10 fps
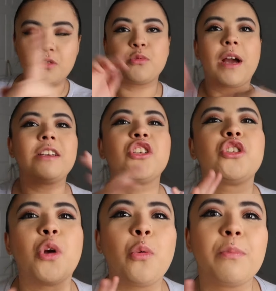you guys
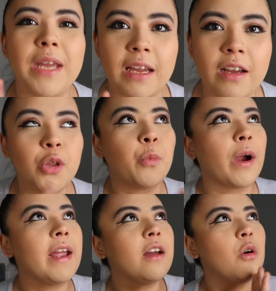showed me the
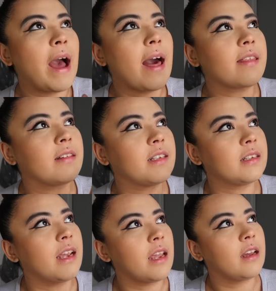right path to
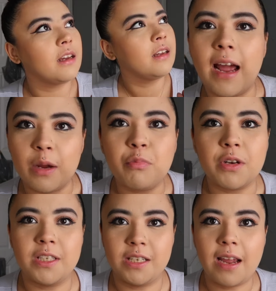take and I
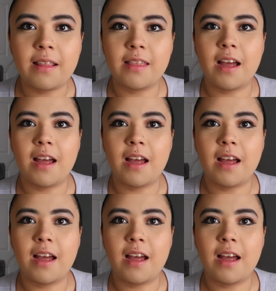appreciate